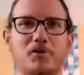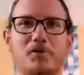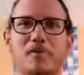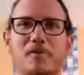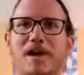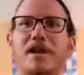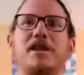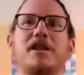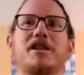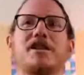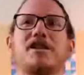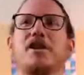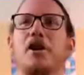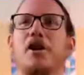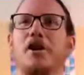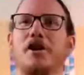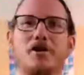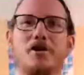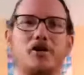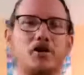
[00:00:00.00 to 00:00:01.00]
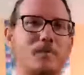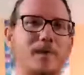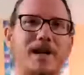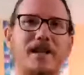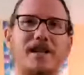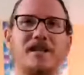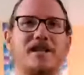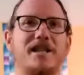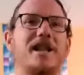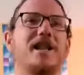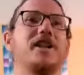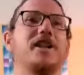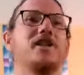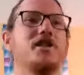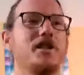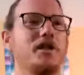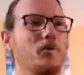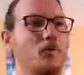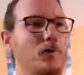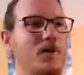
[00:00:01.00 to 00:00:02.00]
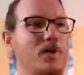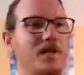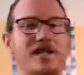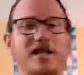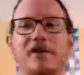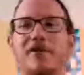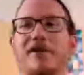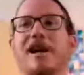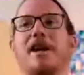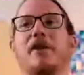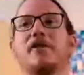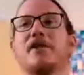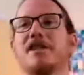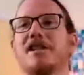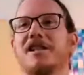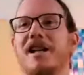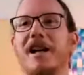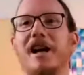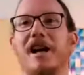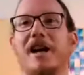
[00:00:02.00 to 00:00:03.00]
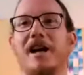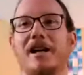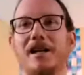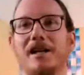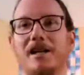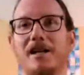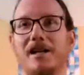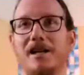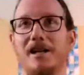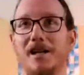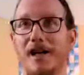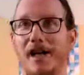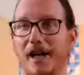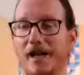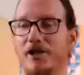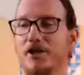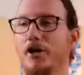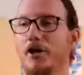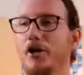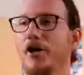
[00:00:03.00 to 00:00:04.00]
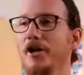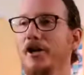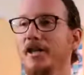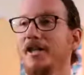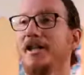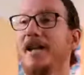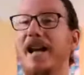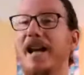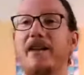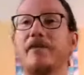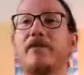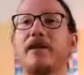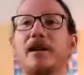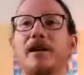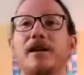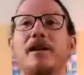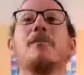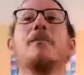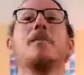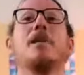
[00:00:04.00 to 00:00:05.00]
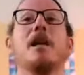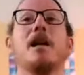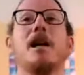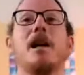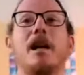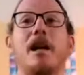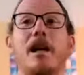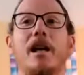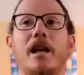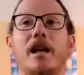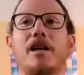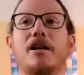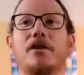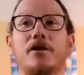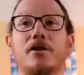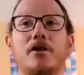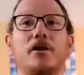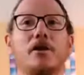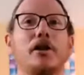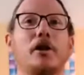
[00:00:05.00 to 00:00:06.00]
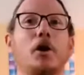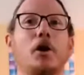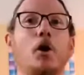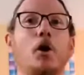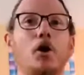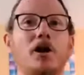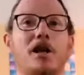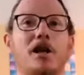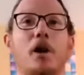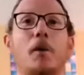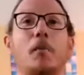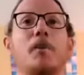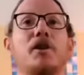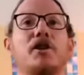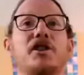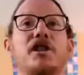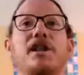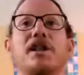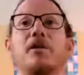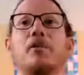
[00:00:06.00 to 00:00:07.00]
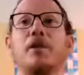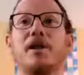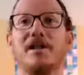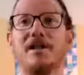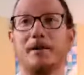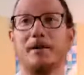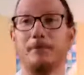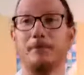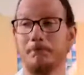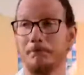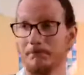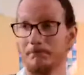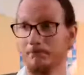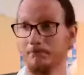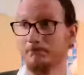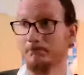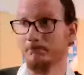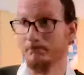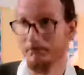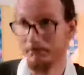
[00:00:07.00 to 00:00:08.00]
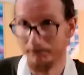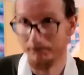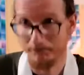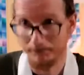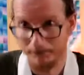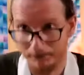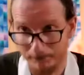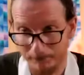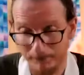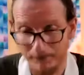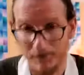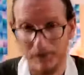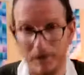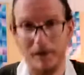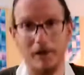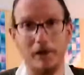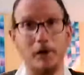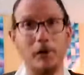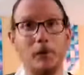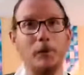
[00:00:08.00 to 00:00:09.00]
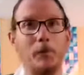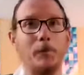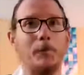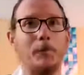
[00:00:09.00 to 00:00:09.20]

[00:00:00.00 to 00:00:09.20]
tremendous noise, tremendous energy, and whizzing around the sky, and turning envy into the all-accomplishing wisdom. Thank you.